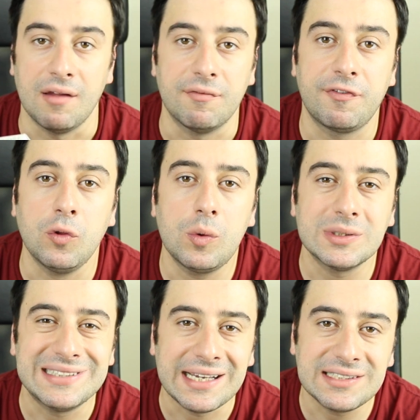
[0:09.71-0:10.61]
And Fluke
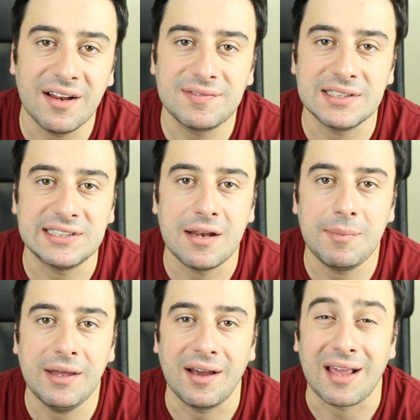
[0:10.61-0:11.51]
was nice enough to send
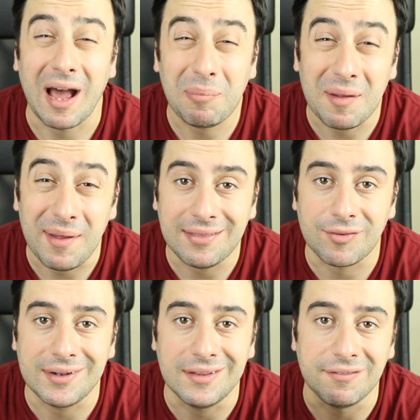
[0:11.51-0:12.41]
me a
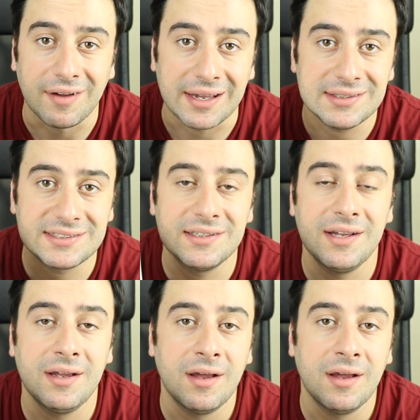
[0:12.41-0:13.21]
complimentary device